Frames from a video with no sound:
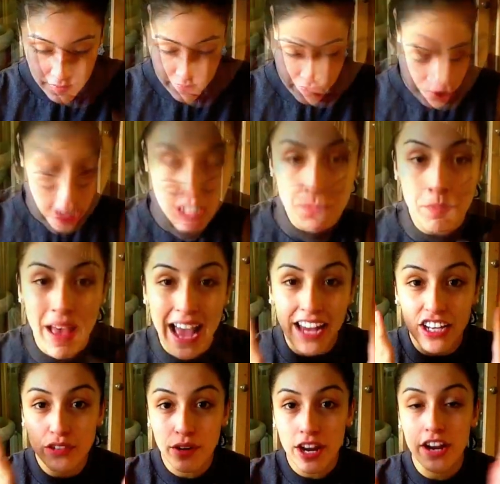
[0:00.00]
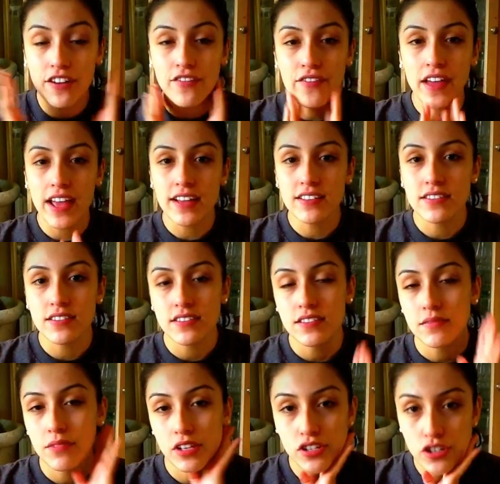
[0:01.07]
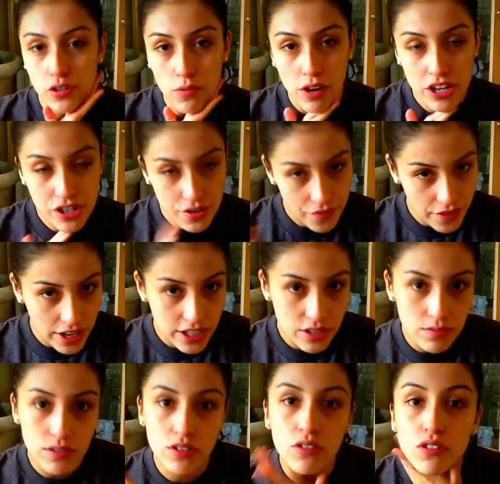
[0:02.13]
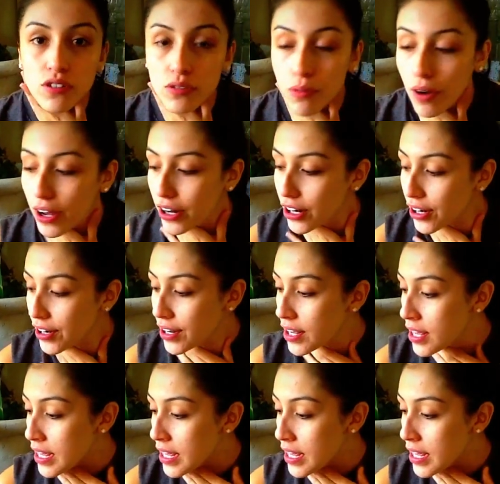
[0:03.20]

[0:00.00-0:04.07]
So you just pat dry your face, make sure you wash your face with cold water,